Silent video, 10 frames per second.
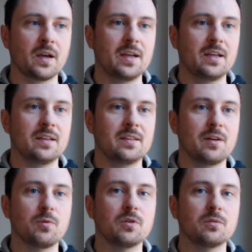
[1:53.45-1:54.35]
that
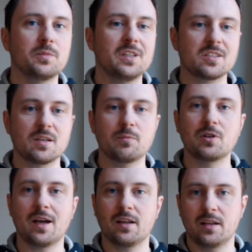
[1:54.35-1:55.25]
will be assembled
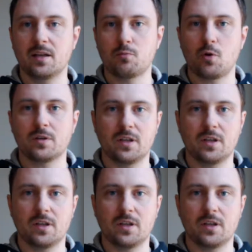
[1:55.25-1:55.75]
at a later point